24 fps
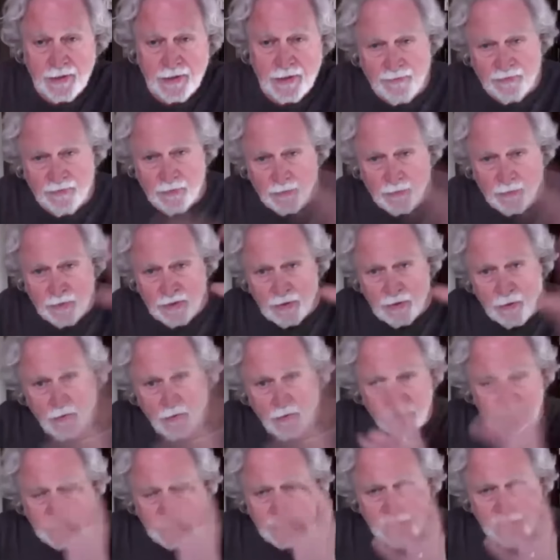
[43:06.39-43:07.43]
You have to read the
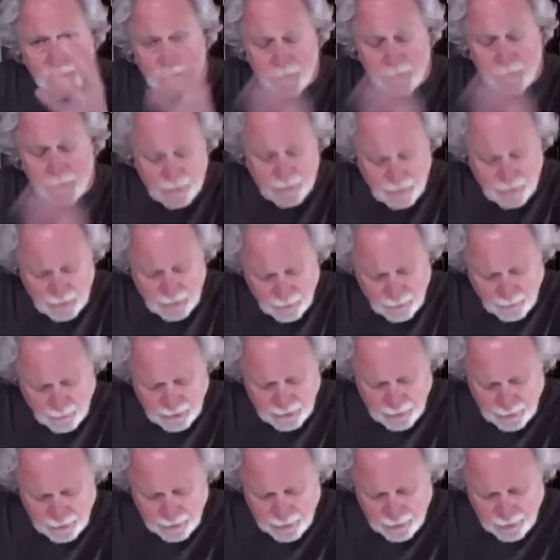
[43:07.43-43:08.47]
whole chapter and think
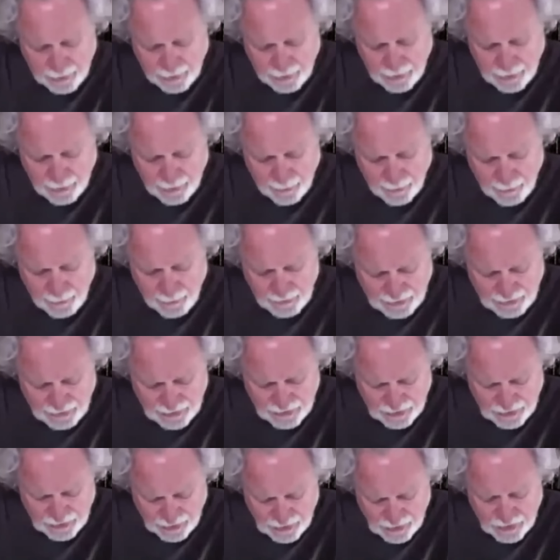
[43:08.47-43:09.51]
about it. But
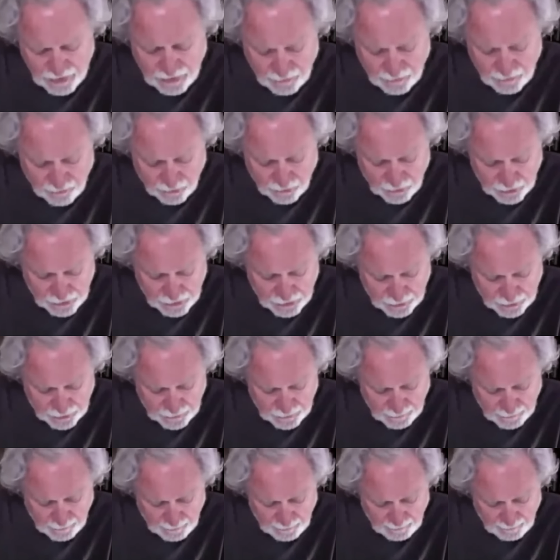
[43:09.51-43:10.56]
this is a
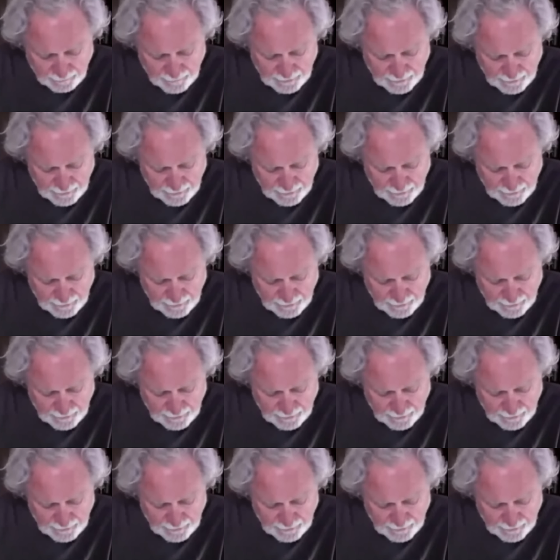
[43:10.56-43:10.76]
version